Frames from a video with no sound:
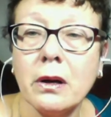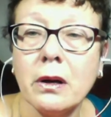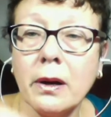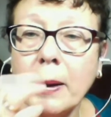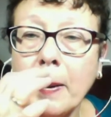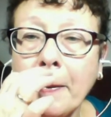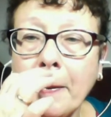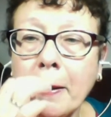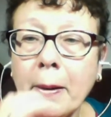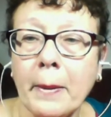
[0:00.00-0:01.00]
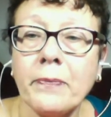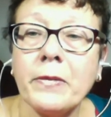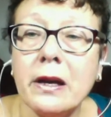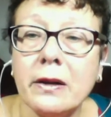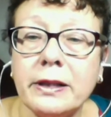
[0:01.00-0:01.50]
There we go. Good.
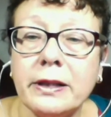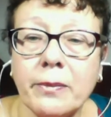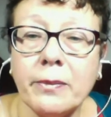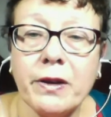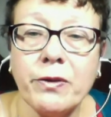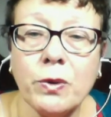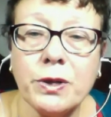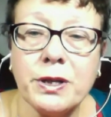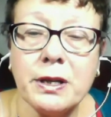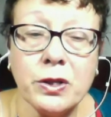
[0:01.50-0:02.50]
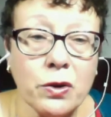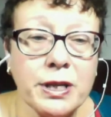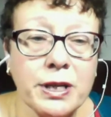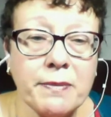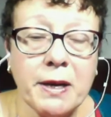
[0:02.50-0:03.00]
Yeah, if you want to
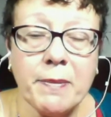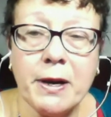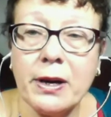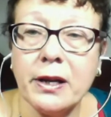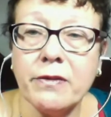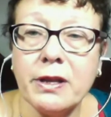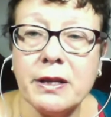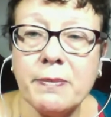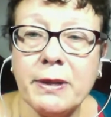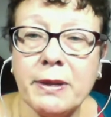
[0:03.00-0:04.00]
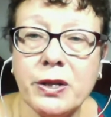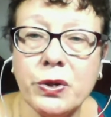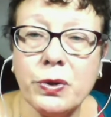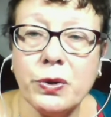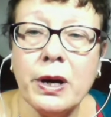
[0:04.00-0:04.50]
contact me about any of this, please
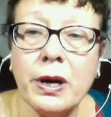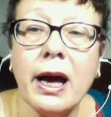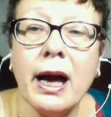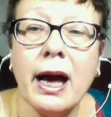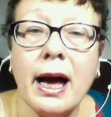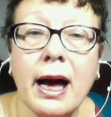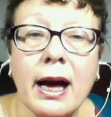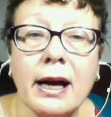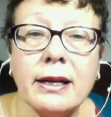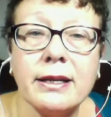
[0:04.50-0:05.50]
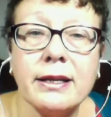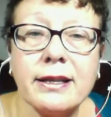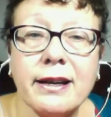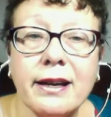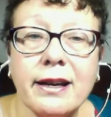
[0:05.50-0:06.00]
do. And
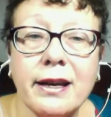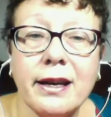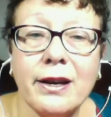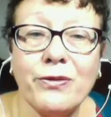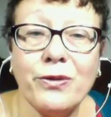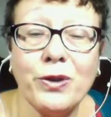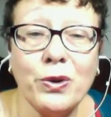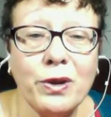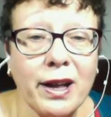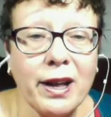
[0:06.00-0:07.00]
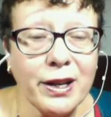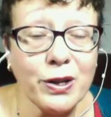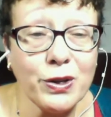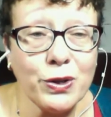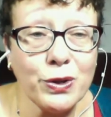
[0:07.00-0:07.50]
if you'd like
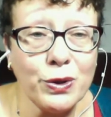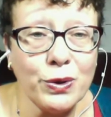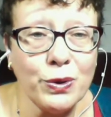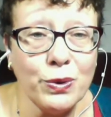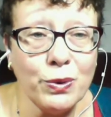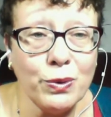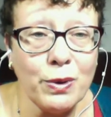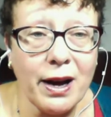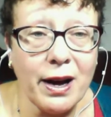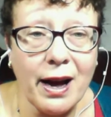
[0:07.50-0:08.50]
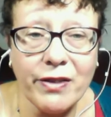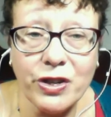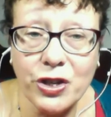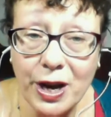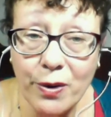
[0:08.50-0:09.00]
to have a
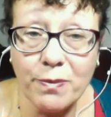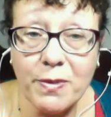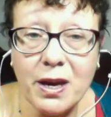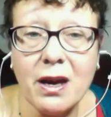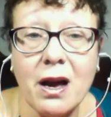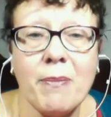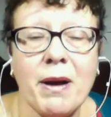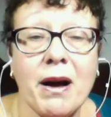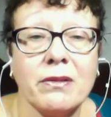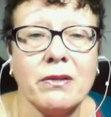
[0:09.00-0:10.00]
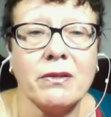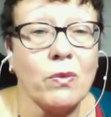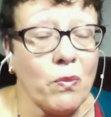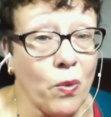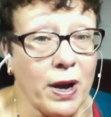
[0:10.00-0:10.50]
chat with me about
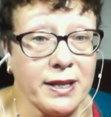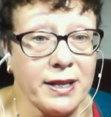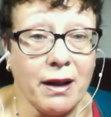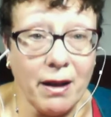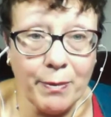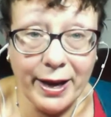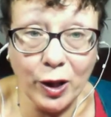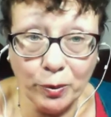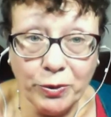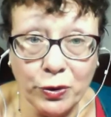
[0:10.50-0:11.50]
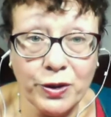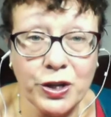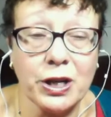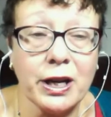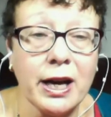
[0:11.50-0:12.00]
ways that I might help you
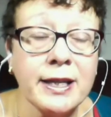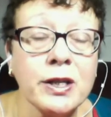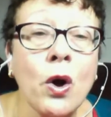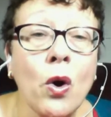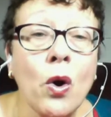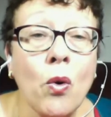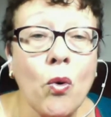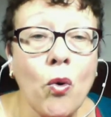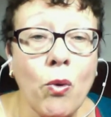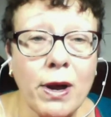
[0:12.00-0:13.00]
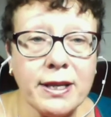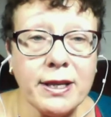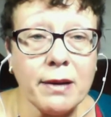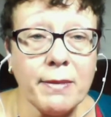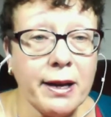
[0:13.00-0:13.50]
visualize, or ways that
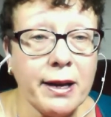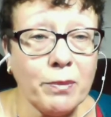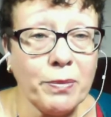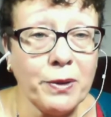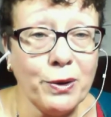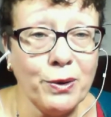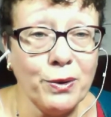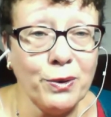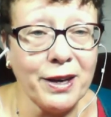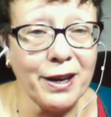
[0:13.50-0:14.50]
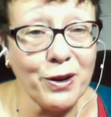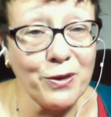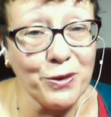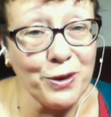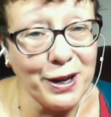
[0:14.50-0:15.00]
I might help you get
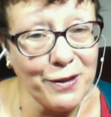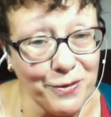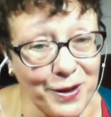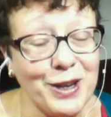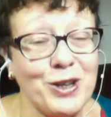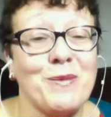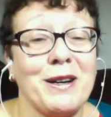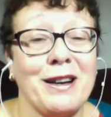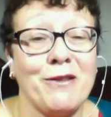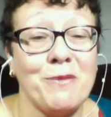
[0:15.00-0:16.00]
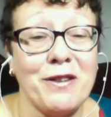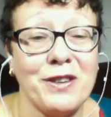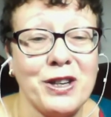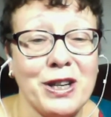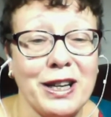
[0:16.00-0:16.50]
over any fears you might have about
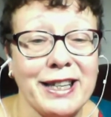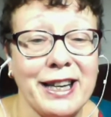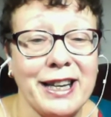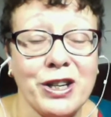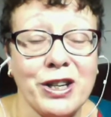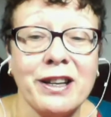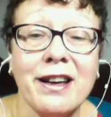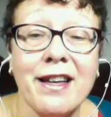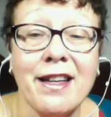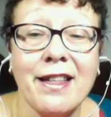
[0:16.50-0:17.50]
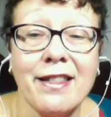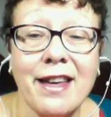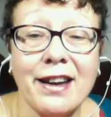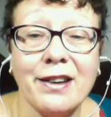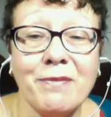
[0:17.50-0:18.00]
visualization,
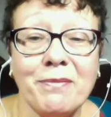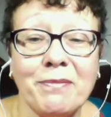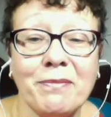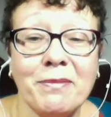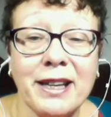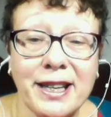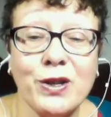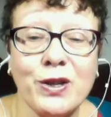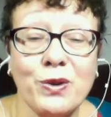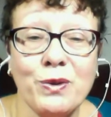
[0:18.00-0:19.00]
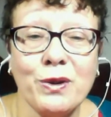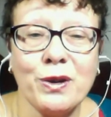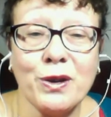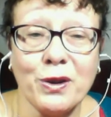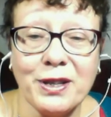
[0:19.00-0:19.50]
then please do
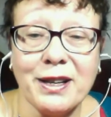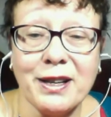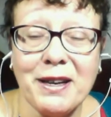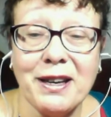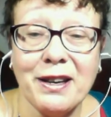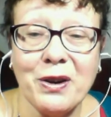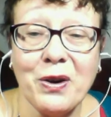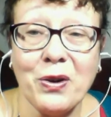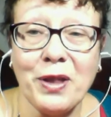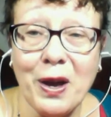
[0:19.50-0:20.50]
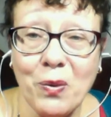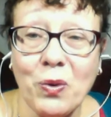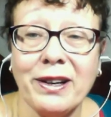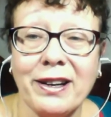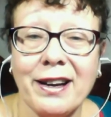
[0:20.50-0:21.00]
contact me on that
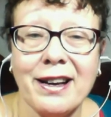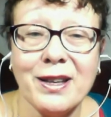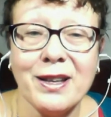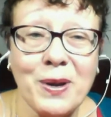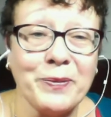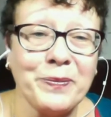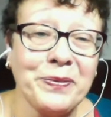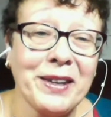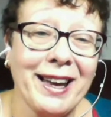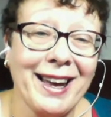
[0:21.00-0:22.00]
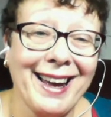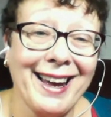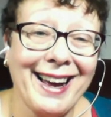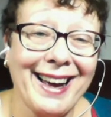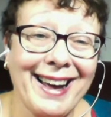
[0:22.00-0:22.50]
one as well.
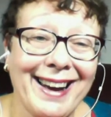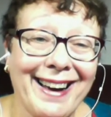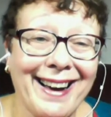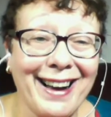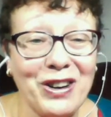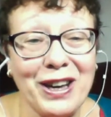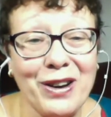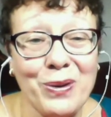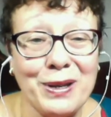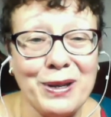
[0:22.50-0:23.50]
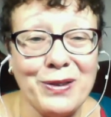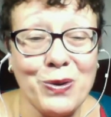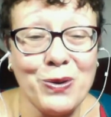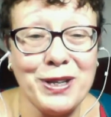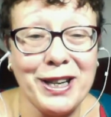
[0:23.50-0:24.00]
And I look
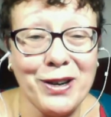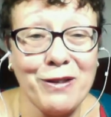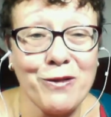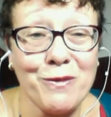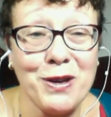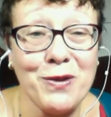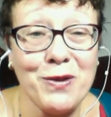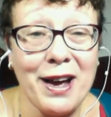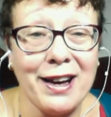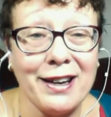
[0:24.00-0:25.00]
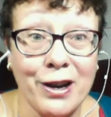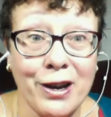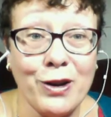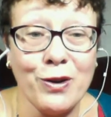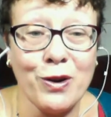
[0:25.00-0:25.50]
forward to hearing from you and
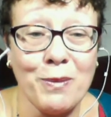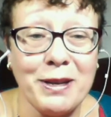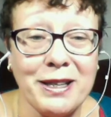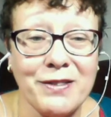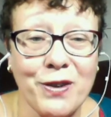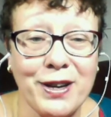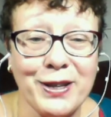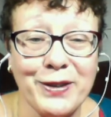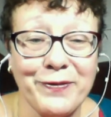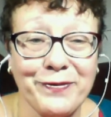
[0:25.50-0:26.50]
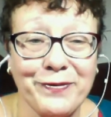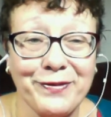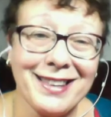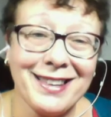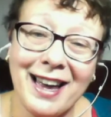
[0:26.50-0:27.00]
hearing your comments very soon.
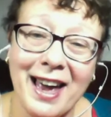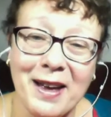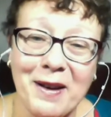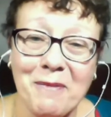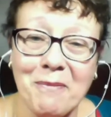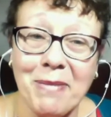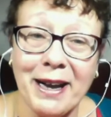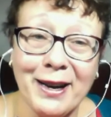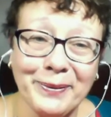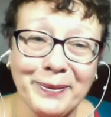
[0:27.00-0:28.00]
Okay, bye now.